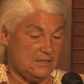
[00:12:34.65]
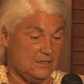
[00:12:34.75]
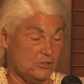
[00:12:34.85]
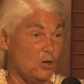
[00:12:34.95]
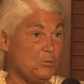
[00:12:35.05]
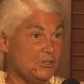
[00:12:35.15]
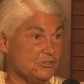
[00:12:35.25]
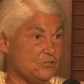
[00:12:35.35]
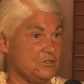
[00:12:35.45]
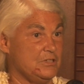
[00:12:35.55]
And cobalt,
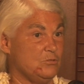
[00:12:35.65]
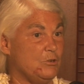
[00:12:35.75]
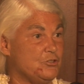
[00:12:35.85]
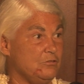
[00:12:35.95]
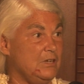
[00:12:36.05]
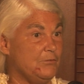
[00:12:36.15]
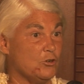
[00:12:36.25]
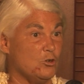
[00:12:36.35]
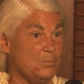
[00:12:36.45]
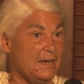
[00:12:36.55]
of course, is what you need for
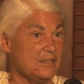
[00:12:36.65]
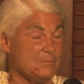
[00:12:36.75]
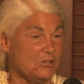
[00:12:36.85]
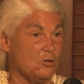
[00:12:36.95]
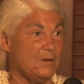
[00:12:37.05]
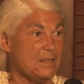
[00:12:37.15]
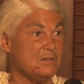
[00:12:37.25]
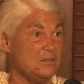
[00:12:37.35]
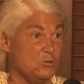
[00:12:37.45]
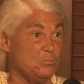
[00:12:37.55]
cobalamin, and
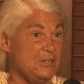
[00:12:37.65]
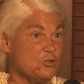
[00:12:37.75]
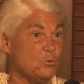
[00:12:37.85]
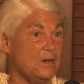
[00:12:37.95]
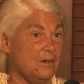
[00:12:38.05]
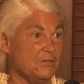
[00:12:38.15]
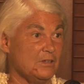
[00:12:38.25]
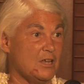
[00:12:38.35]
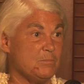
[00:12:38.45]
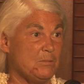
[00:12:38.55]
cobalamin is B12, and
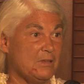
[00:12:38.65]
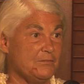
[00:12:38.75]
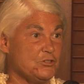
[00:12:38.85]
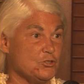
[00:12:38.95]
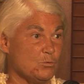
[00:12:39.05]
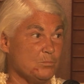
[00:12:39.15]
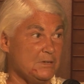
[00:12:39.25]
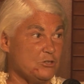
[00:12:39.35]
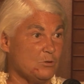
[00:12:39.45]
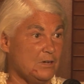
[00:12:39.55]
a lot of people have issues with
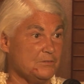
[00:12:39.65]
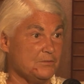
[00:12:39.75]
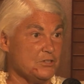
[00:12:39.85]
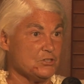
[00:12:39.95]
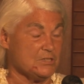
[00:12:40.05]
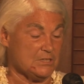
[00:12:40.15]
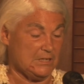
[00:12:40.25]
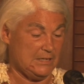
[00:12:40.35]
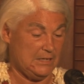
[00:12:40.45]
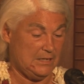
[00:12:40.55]
B12 deficiency.